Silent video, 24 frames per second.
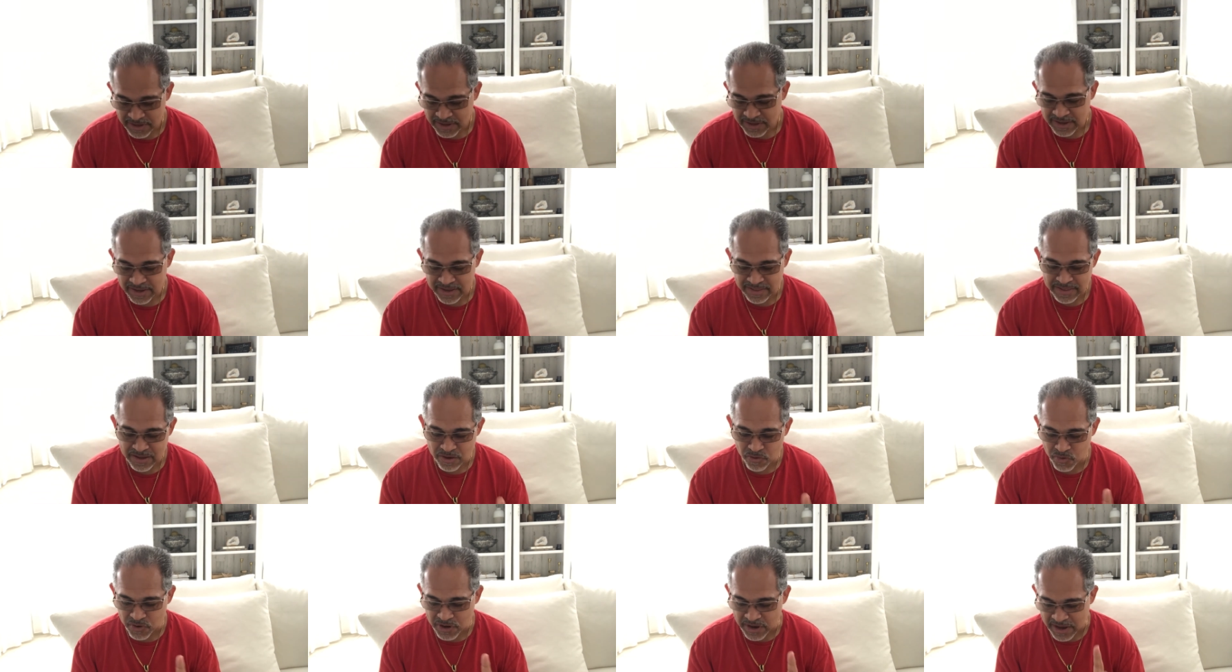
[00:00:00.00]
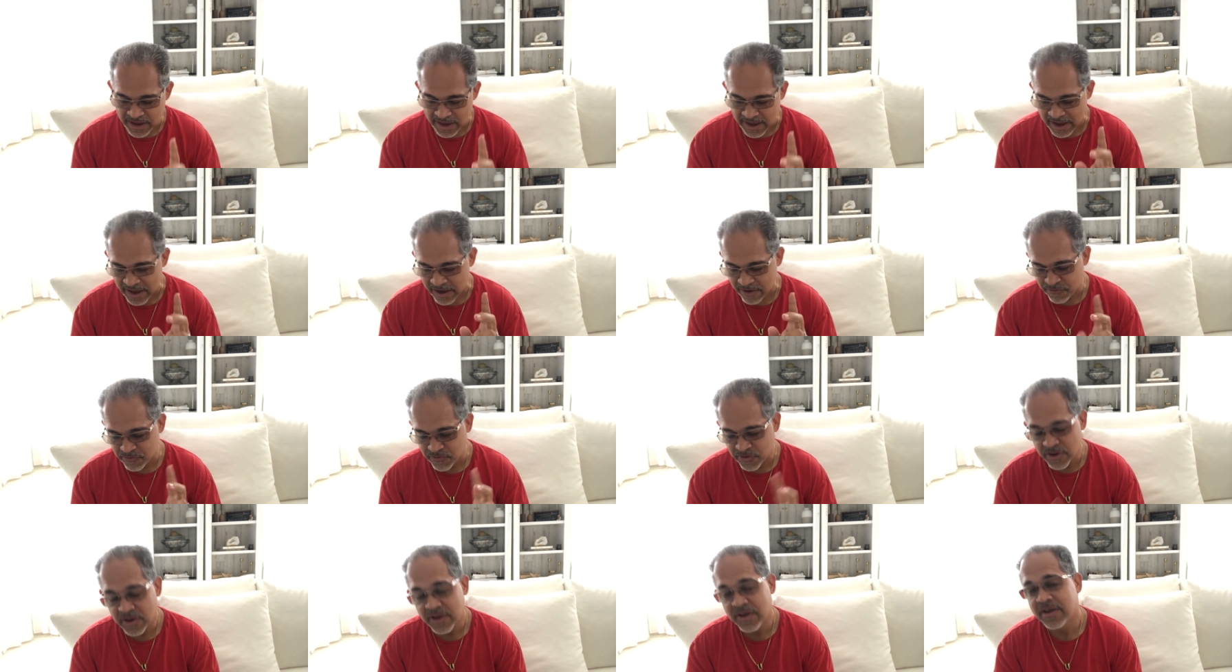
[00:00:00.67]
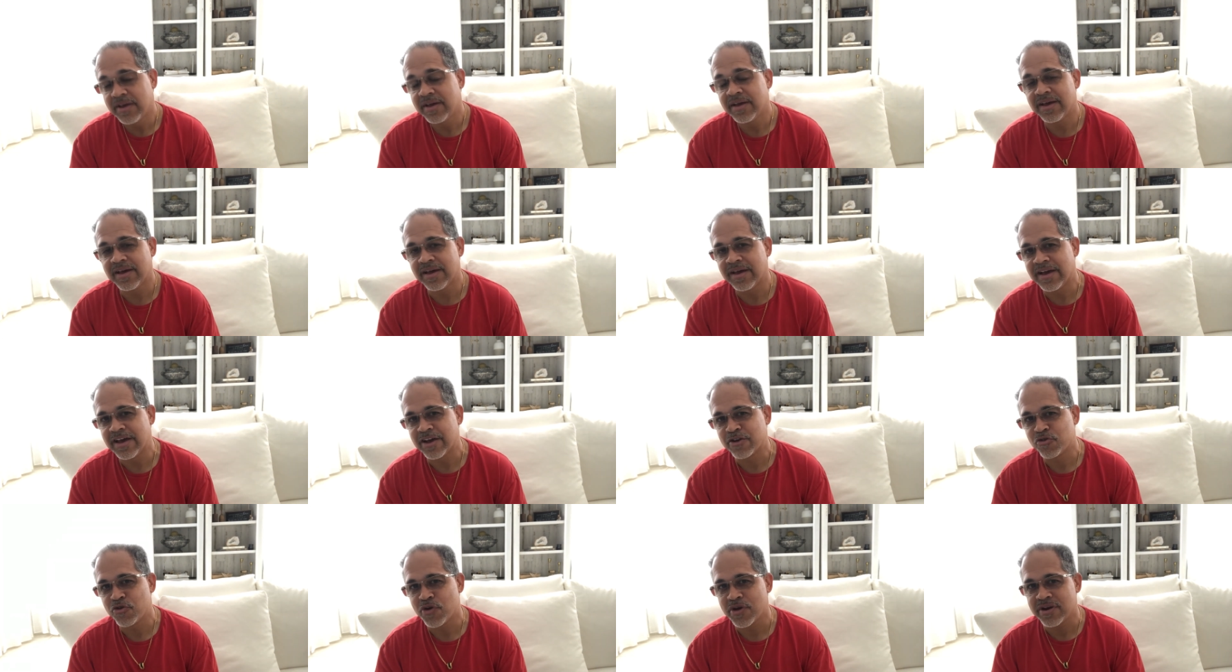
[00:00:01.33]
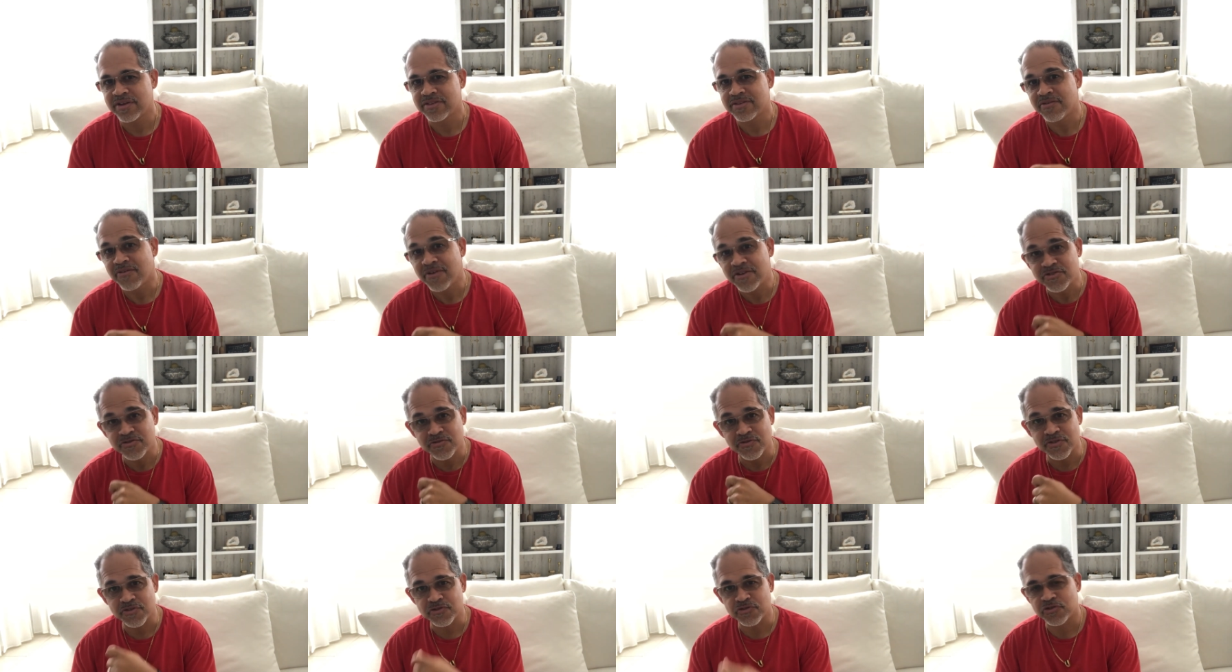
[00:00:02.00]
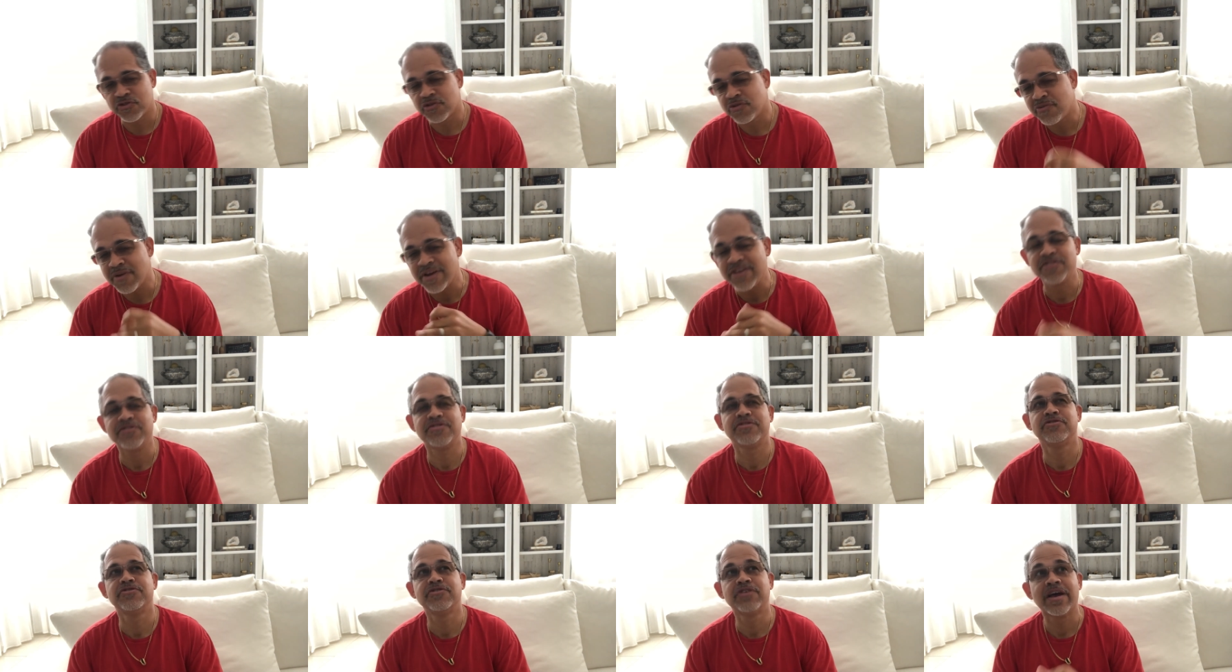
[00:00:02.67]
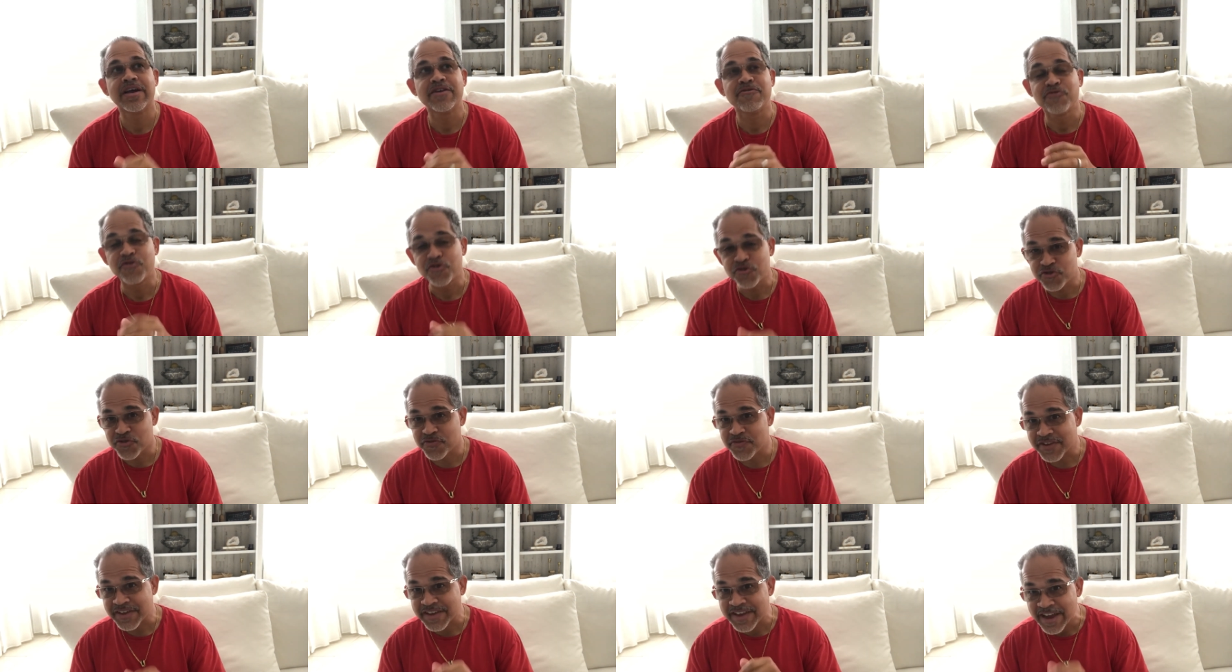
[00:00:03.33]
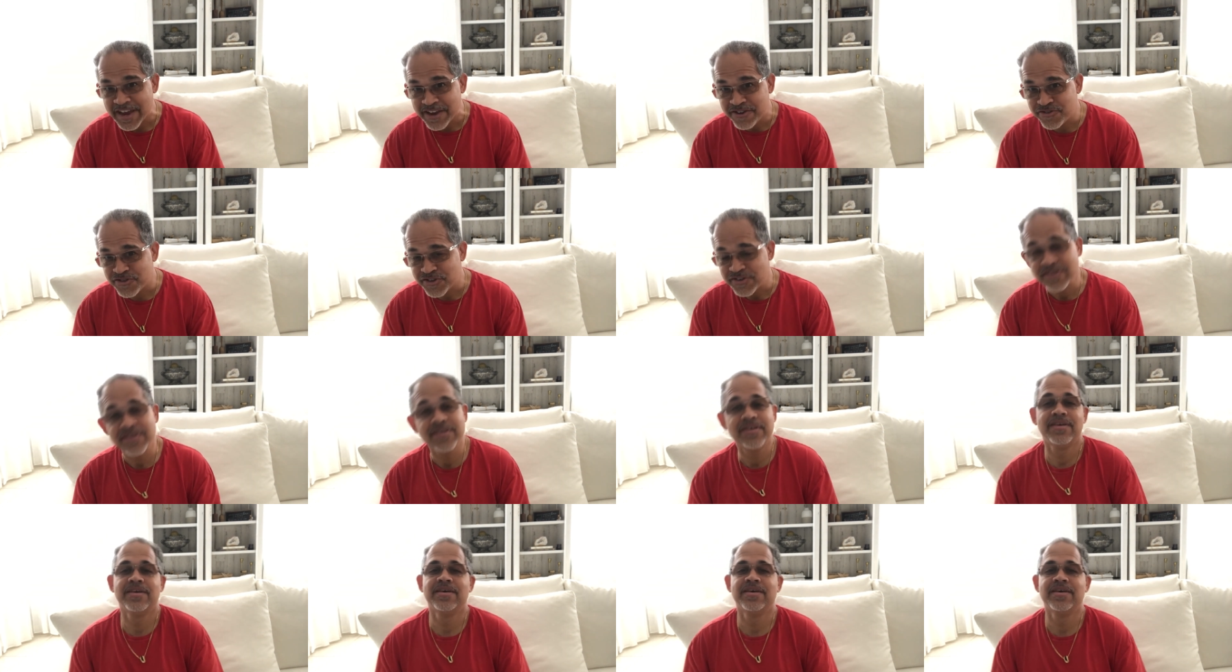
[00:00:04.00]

And then we have credit diversification.